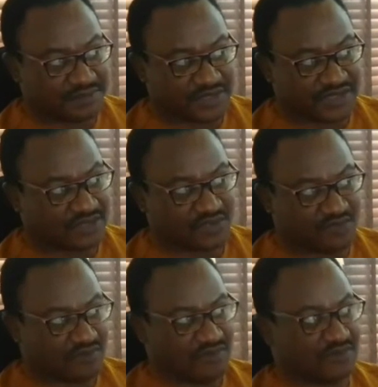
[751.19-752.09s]
patients
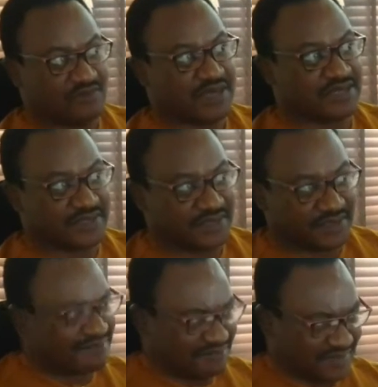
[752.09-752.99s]
who are
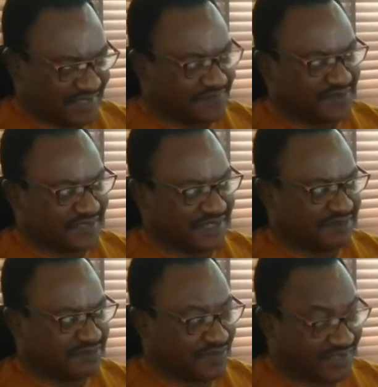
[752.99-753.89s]
destitute. Self-esteem,
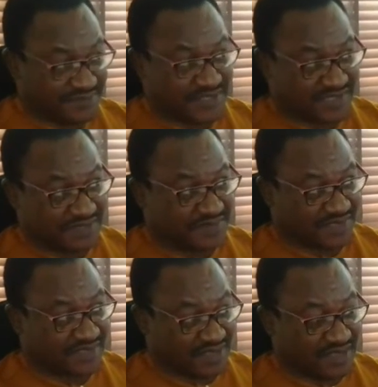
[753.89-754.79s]
because self-esteem
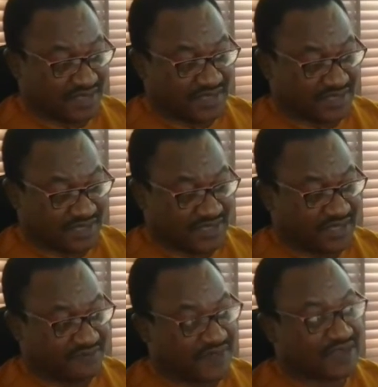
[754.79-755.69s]
is a
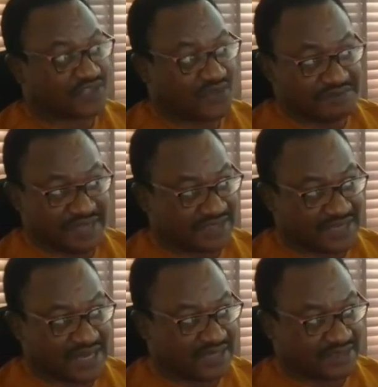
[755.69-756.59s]
key factor in
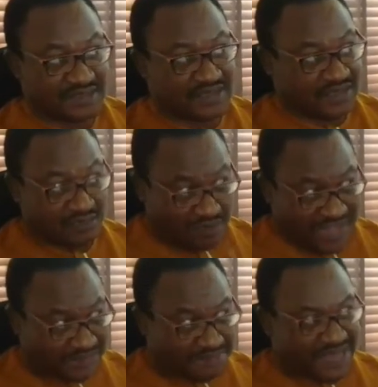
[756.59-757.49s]
mental
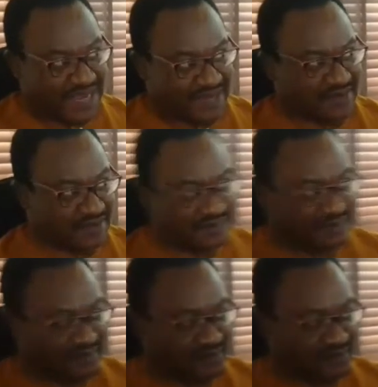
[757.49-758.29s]
well-being. Okay.